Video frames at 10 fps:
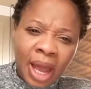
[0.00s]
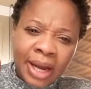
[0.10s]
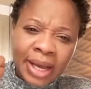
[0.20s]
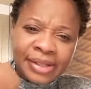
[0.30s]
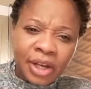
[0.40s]

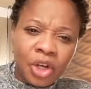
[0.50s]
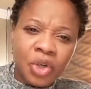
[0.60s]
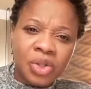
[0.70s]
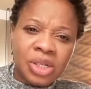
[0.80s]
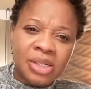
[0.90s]
And I tell
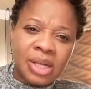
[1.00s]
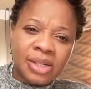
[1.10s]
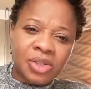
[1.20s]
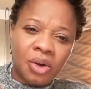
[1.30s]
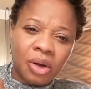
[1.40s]
you, since
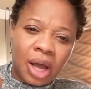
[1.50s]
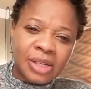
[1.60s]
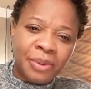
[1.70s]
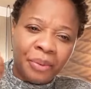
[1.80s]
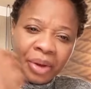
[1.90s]
that song
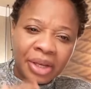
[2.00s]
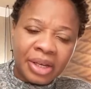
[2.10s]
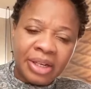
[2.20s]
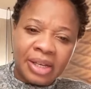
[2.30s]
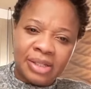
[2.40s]
has been
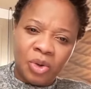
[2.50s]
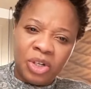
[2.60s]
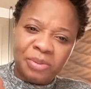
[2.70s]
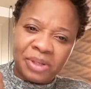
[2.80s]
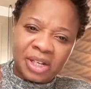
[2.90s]
ringing, as the
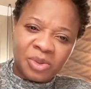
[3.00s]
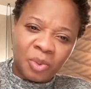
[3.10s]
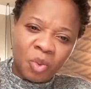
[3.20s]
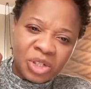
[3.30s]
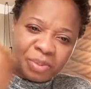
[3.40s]
Holy Spirit has
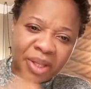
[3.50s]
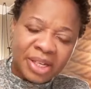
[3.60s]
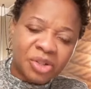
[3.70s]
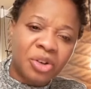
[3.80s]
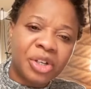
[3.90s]
whispered
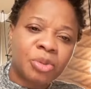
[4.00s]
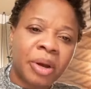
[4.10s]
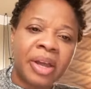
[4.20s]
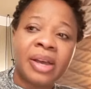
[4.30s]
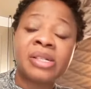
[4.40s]
that song into
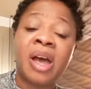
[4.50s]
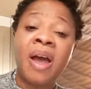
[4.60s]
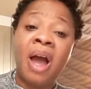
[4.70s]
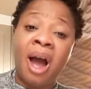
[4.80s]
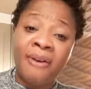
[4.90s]
my ears,
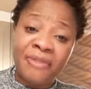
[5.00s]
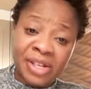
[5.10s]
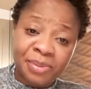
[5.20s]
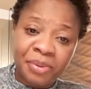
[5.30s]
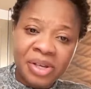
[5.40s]
I've
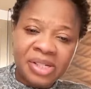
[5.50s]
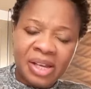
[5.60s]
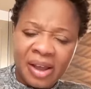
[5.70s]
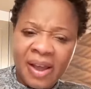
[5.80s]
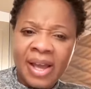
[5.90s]
experienced
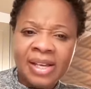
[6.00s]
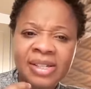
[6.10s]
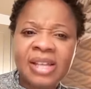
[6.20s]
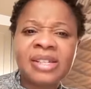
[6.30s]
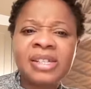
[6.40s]
it. He
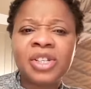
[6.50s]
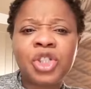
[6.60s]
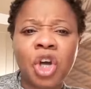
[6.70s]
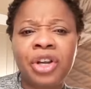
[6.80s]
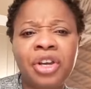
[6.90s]
says it's the
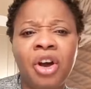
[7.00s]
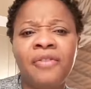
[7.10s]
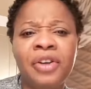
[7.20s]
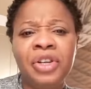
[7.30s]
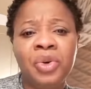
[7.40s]
journey
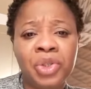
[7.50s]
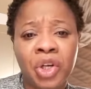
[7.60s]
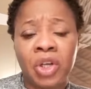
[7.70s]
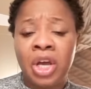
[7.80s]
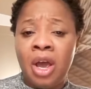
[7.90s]
of a new
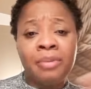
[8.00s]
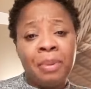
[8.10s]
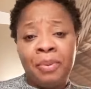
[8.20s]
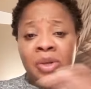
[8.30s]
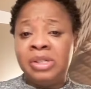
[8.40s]
dawn.
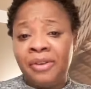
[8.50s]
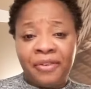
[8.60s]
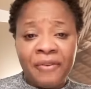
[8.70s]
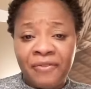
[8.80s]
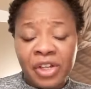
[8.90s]
People, it's
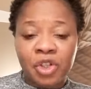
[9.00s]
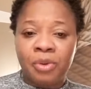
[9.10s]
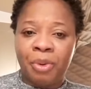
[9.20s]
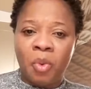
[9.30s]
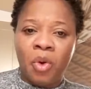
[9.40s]
different
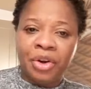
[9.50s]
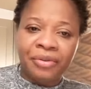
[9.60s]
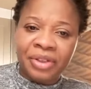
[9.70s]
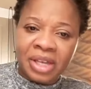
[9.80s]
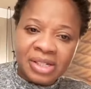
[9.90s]
version, but one
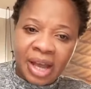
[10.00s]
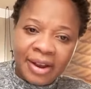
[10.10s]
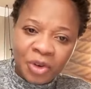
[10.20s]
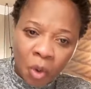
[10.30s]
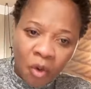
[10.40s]
of the things
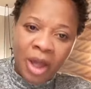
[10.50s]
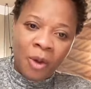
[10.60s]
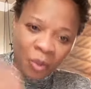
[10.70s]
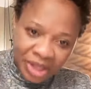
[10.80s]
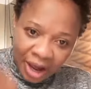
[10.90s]
I know
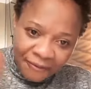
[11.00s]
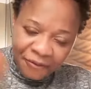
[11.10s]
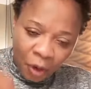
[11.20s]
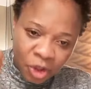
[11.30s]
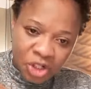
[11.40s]
with
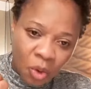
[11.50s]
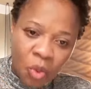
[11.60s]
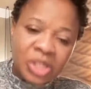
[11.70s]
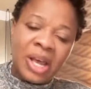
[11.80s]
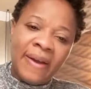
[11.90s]
that song
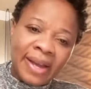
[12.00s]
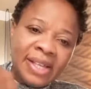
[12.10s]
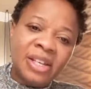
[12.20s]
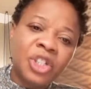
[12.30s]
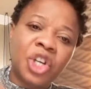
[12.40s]
was
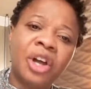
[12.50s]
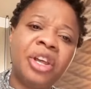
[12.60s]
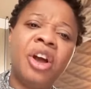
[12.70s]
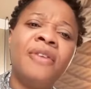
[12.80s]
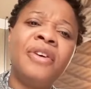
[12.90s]
it's a
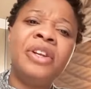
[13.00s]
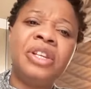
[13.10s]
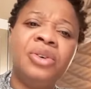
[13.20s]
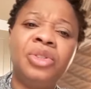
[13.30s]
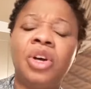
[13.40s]
journey of a
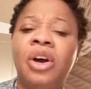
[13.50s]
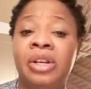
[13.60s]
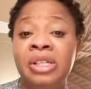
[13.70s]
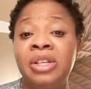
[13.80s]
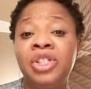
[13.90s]
new
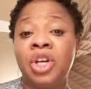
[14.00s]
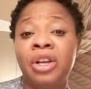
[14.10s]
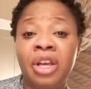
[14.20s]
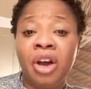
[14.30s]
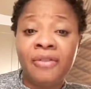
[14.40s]
dawn. It's a
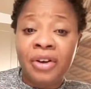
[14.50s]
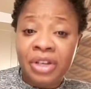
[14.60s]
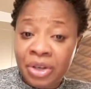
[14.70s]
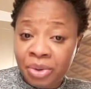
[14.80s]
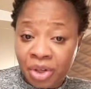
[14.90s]
journey of a
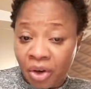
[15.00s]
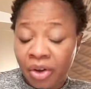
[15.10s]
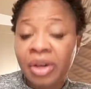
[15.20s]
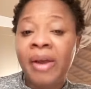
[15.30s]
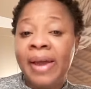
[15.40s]
new
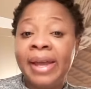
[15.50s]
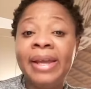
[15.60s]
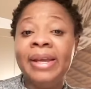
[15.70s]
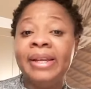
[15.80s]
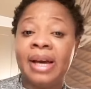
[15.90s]
dawn.
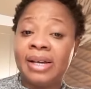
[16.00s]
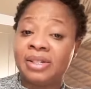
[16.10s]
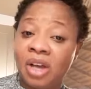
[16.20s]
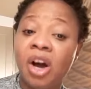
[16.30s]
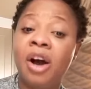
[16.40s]
He
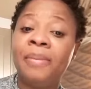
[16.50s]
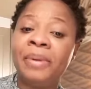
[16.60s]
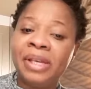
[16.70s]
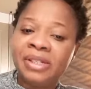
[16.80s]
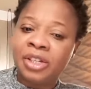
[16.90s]
does come.
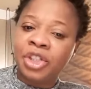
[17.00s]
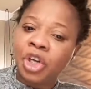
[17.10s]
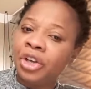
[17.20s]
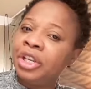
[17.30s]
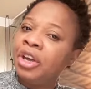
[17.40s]
It's a
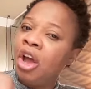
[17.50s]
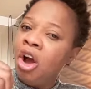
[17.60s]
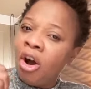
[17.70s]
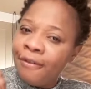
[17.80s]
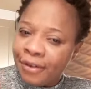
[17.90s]
journey
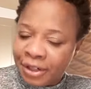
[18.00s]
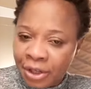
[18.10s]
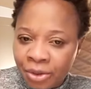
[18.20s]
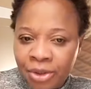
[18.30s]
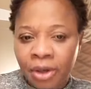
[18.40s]
of a
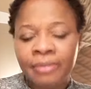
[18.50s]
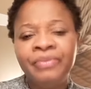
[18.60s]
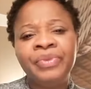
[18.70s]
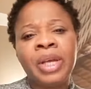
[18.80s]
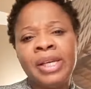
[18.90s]
new dawn.
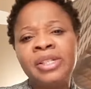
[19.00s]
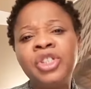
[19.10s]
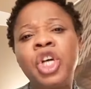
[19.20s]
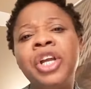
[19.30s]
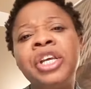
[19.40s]
It's a
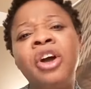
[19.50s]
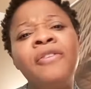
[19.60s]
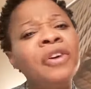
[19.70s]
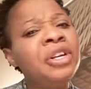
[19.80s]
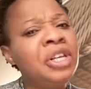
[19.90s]
journey
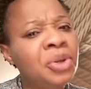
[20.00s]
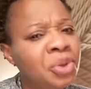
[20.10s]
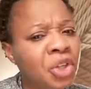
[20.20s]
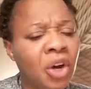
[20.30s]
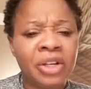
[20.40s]
of a
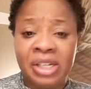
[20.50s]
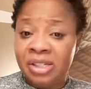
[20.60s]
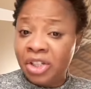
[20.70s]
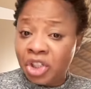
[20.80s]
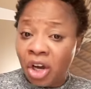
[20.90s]
new dawn.
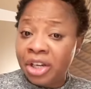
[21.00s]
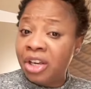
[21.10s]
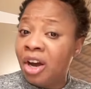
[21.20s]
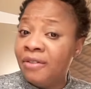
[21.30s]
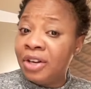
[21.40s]
It's a
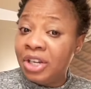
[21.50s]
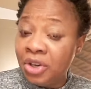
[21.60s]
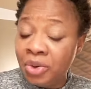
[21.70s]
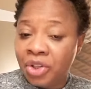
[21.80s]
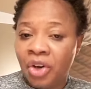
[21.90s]
journey of a
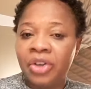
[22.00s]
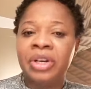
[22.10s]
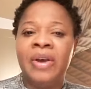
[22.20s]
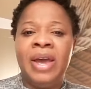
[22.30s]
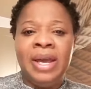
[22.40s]
new
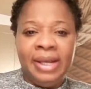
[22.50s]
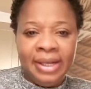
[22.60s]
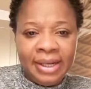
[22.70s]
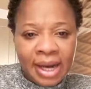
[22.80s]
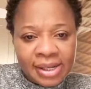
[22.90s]
dawn.
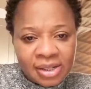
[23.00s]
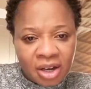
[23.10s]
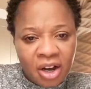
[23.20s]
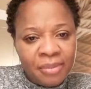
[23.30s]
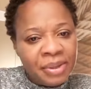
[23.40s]
It has
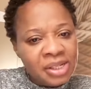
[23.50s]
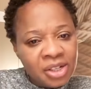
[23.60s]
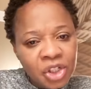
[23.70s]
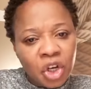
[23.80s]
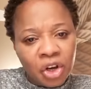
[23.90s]
come. It's
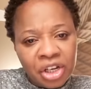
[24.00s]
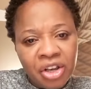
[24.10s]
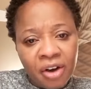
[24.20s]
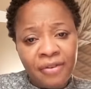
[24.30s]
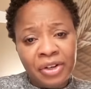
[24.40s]
a
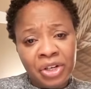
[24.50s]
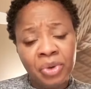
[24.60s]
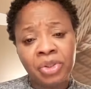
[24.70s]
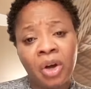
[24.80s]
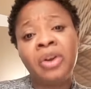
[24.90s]
journey of a
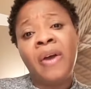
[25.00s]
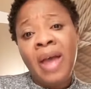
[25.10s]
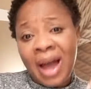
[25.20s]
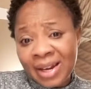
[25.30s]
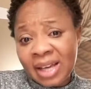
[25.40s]
new dawn.
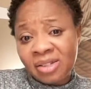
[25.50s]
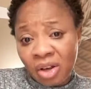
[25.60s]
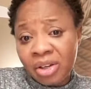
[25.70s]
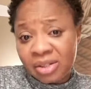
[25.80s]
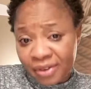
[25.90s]
And that
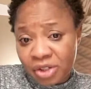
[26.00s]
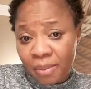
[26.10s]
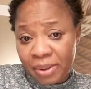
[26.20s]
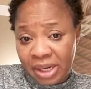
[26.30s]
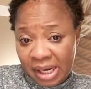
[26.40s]
song is for
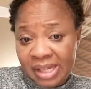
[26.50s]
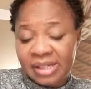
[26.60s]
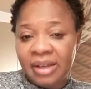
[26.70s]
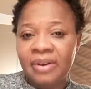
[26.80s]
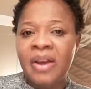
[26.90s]
somebody
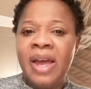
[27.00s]
listening.